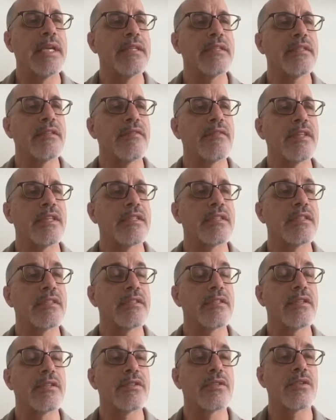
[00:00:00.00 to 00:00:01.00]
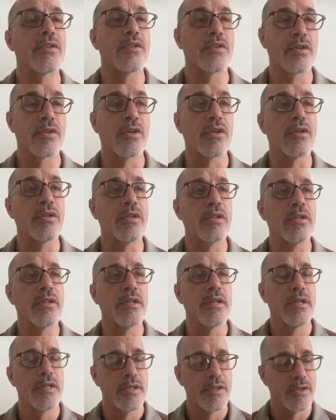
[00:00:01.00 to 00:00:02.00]
of this is a circle,
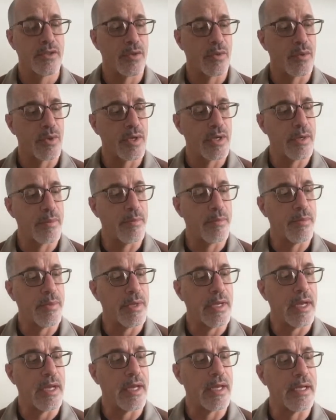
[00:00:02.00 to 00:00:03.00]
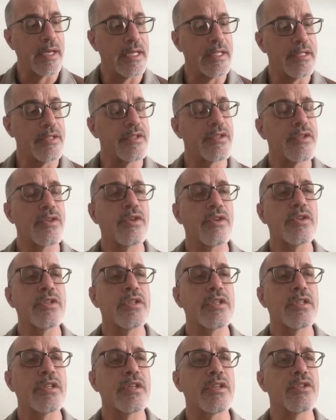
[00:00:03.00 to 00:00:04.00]
so we're going to insert
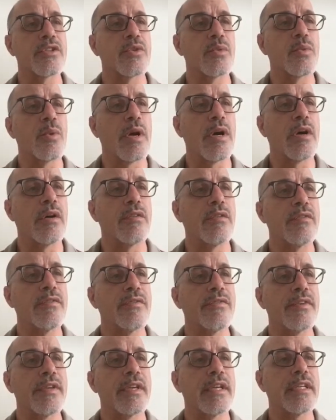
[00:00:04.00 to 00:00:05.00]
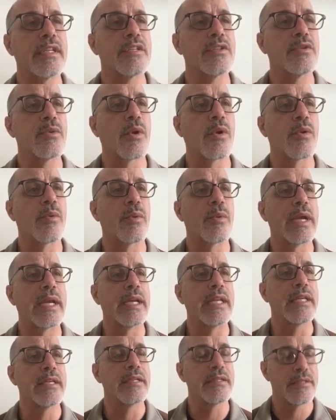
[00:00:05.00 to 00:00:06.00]
the 12 into our
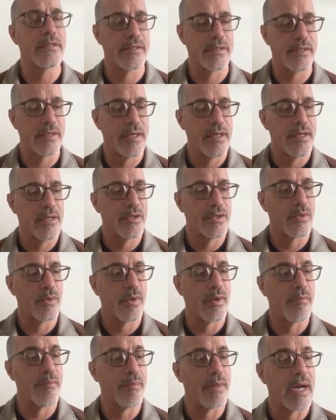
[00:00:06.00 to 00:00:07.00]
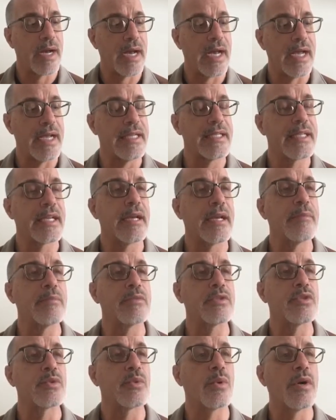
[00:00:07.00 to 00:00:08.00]
radius. So we have pi times
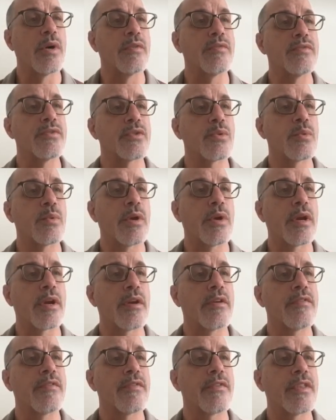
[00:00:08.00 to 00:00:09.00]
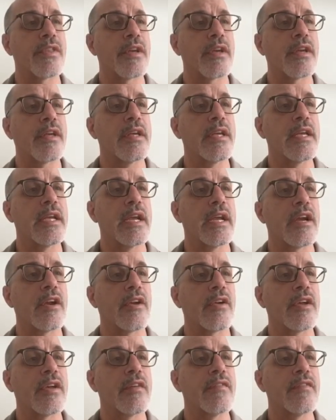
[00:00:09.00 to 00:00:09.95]
12 squared for the area of the